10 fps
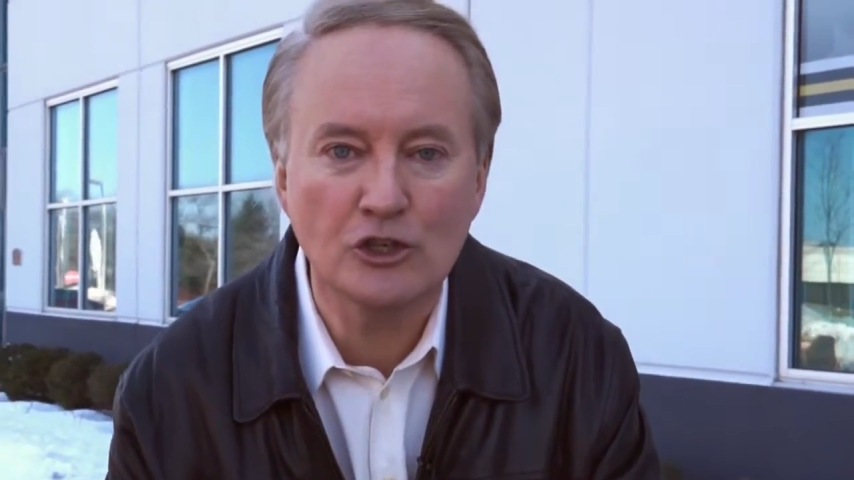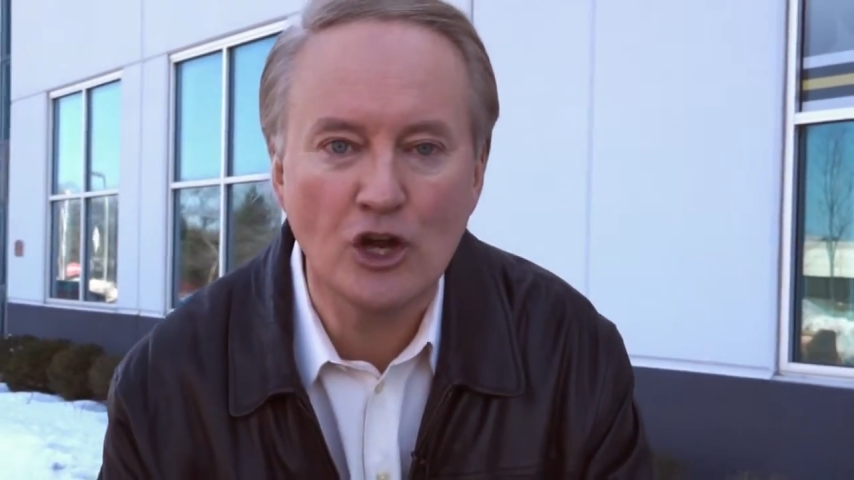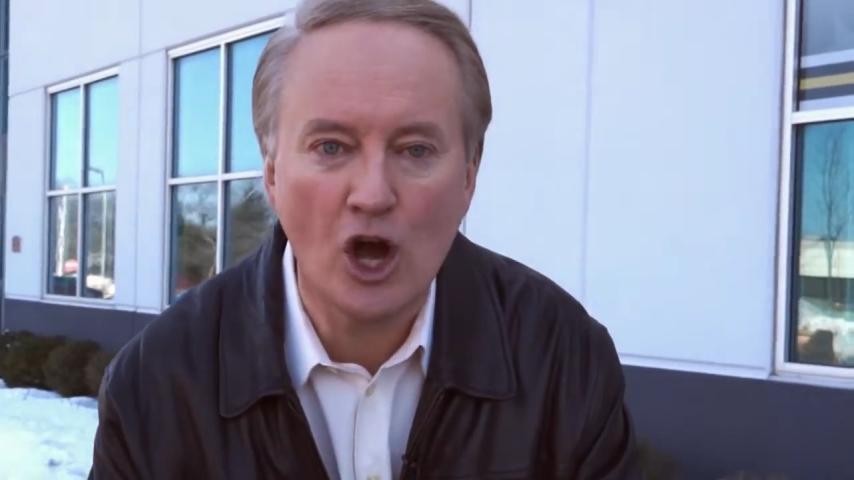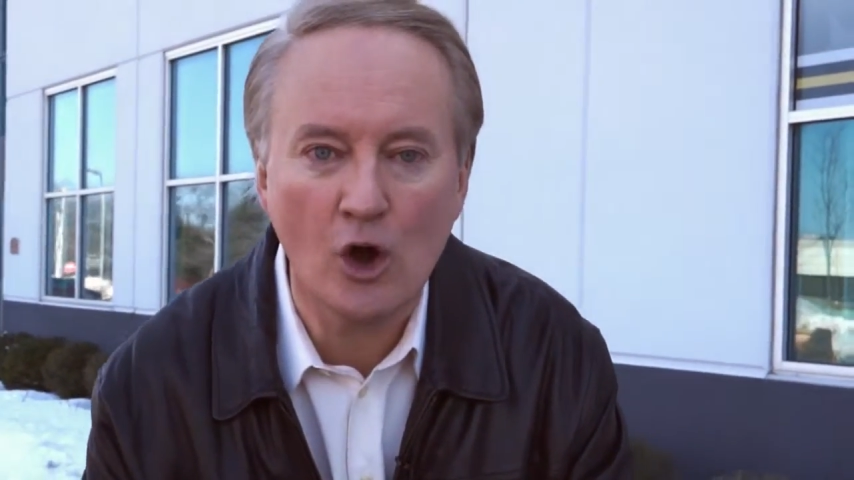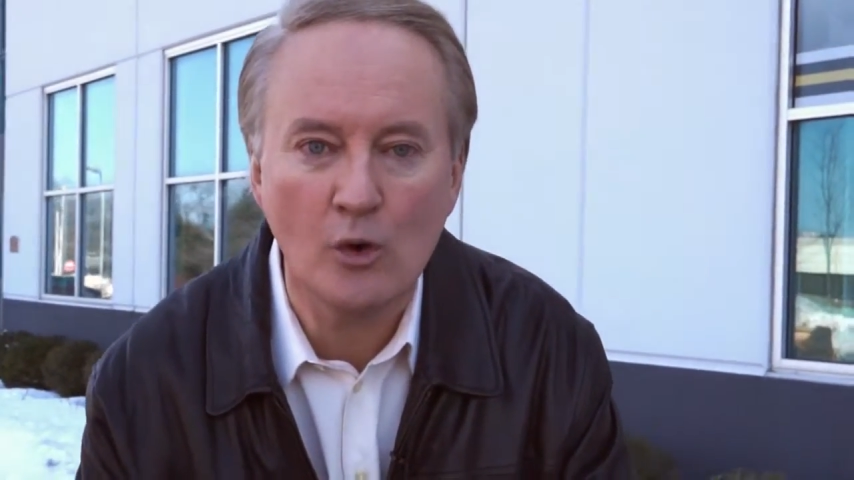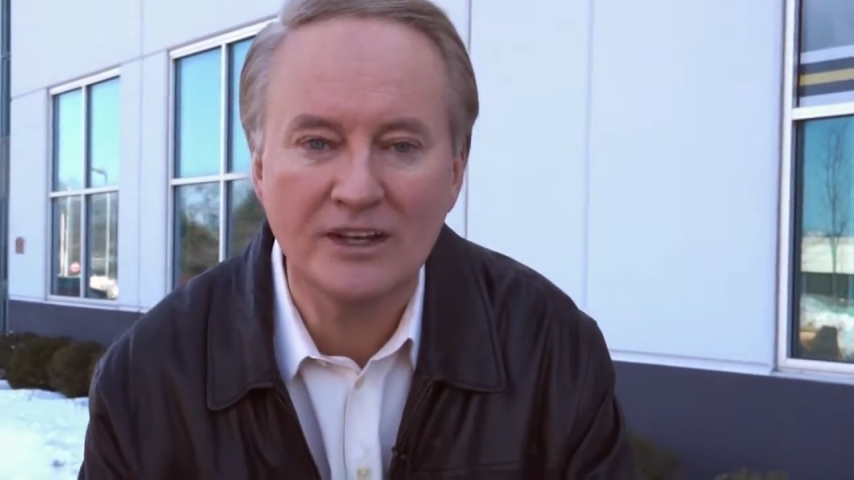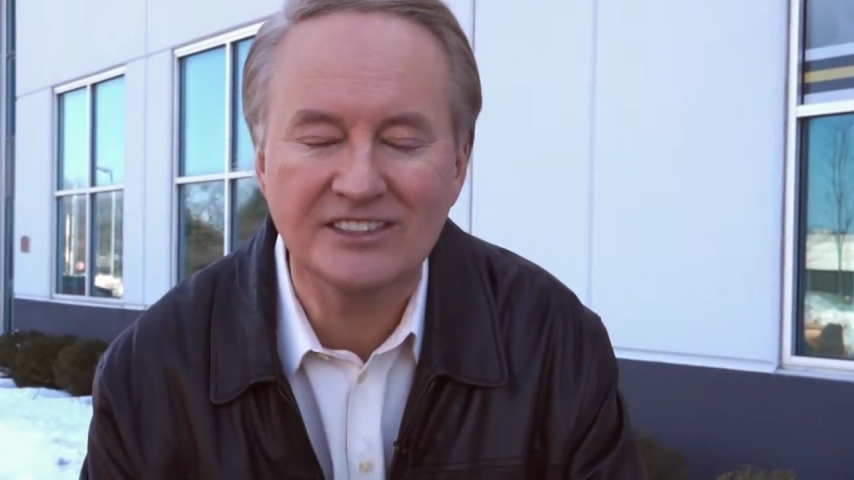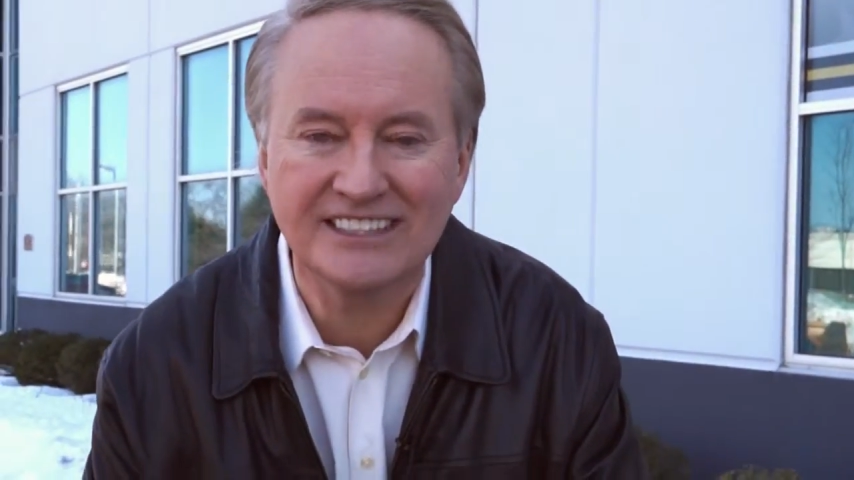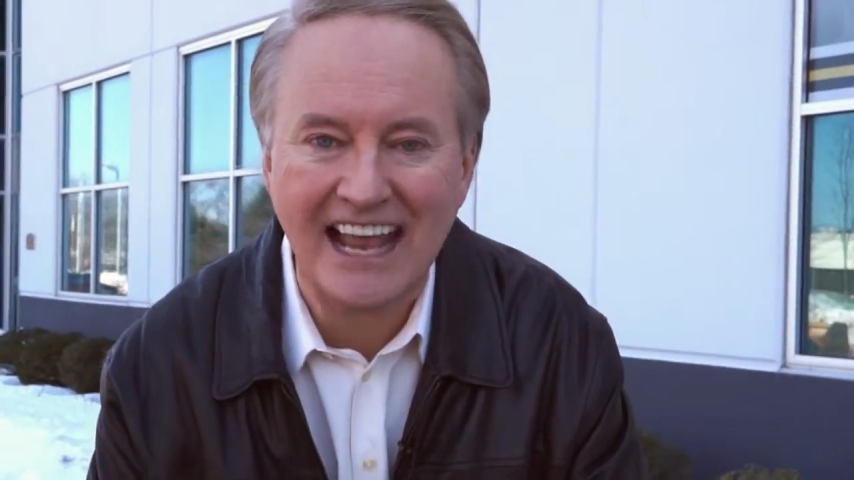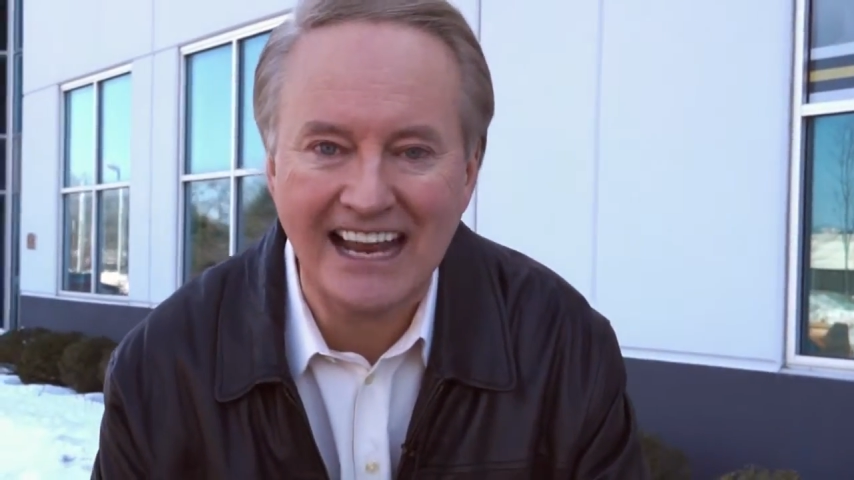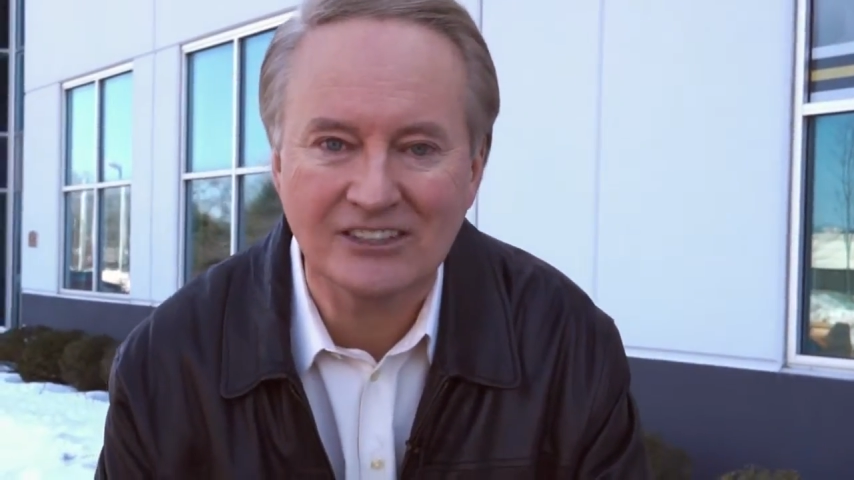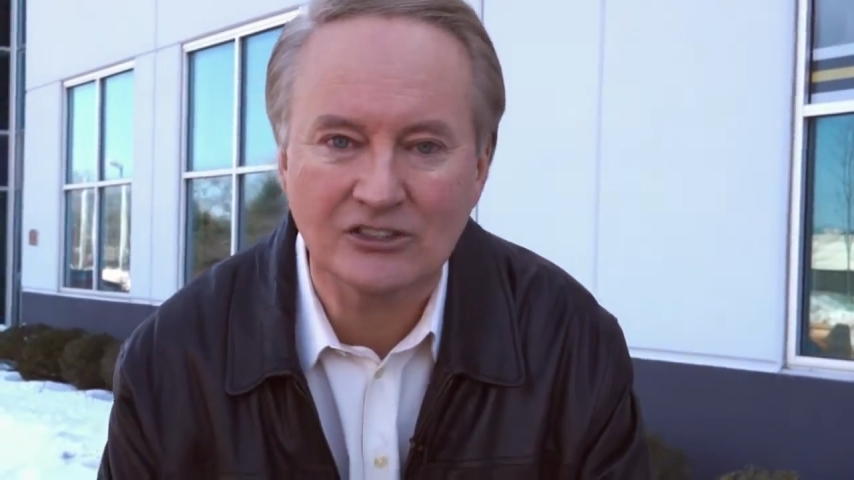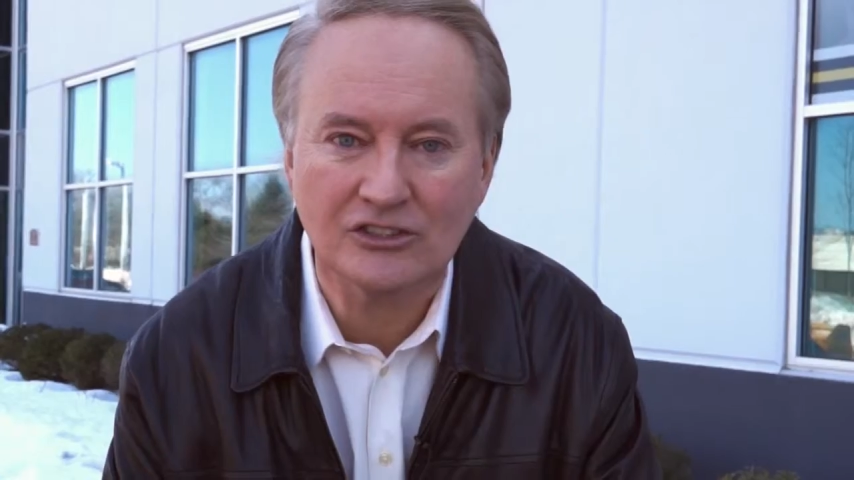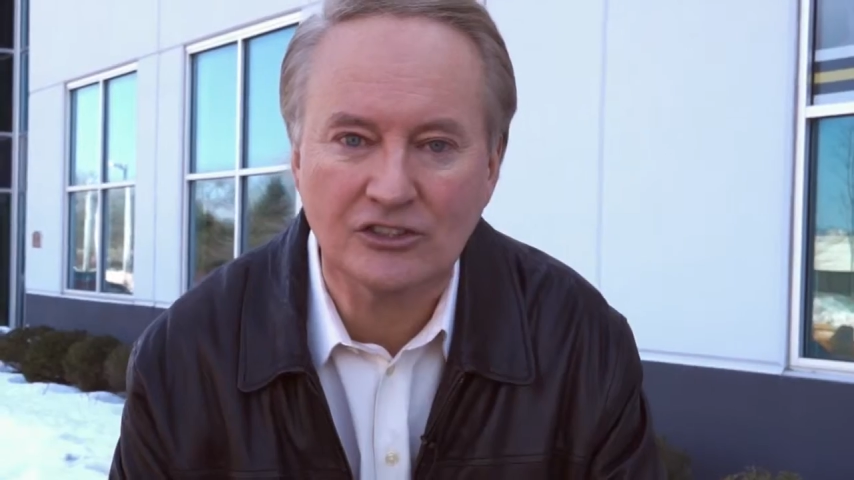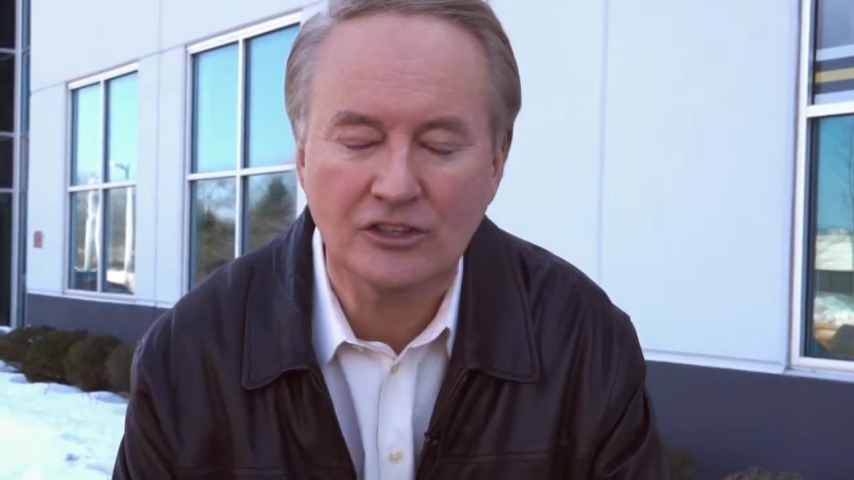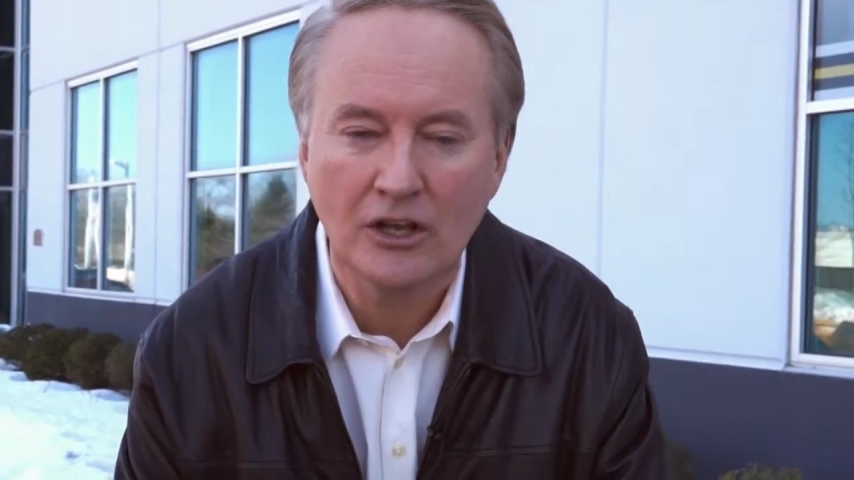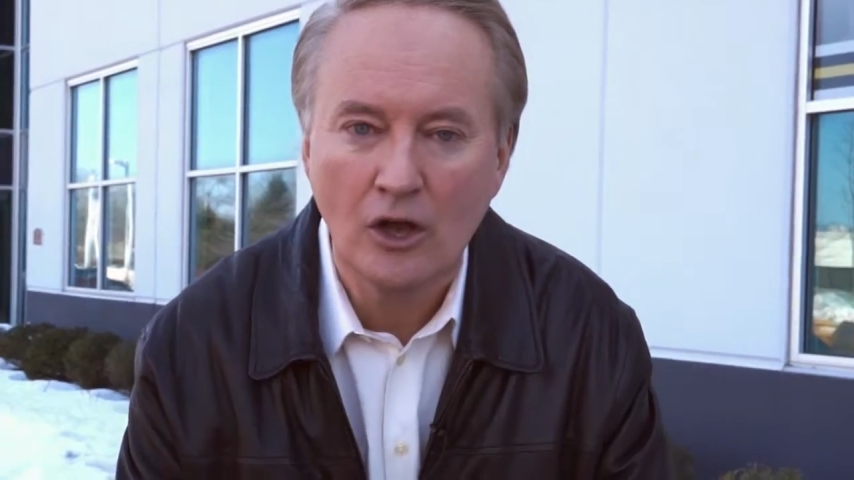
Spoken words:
no sense.